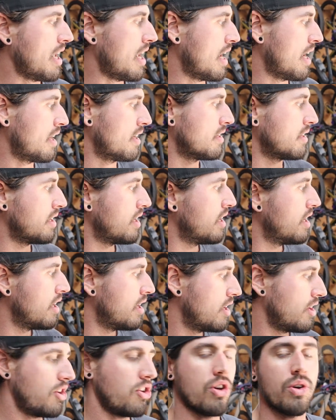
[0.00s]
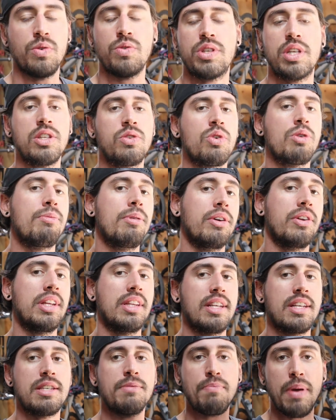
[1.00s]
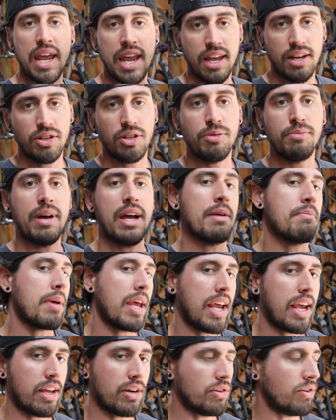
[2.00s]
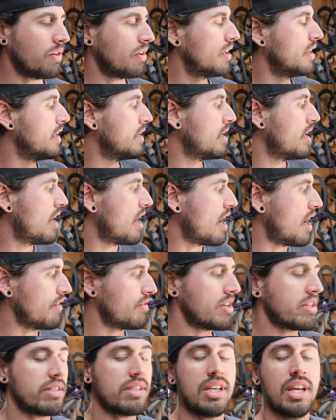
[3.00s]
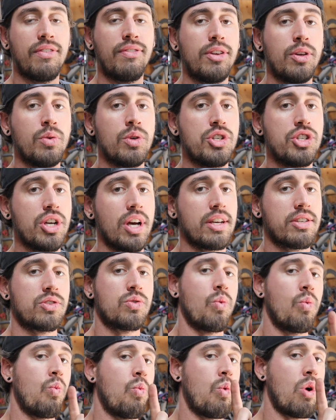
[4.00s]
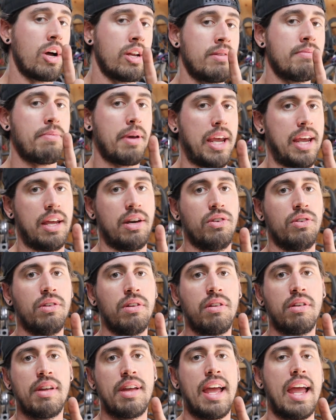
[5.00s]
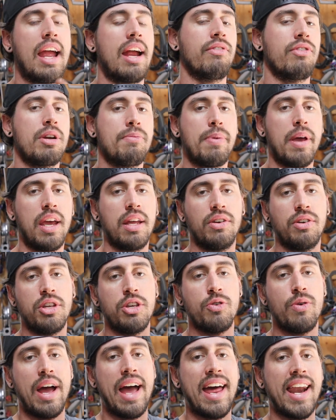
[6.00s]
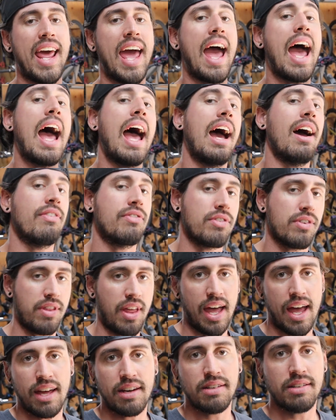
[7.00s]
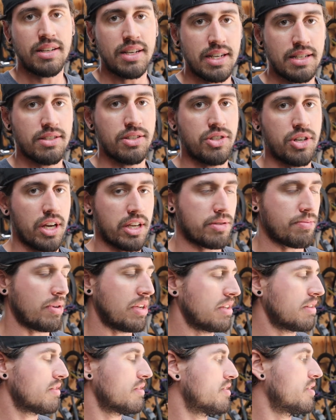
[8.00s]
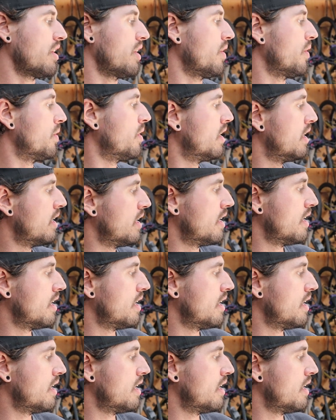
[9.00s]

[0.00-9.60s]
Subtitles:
and you know, since we're building this panel by panel, obviously if you adjust one panel, every panel you add after that needs adjustment. So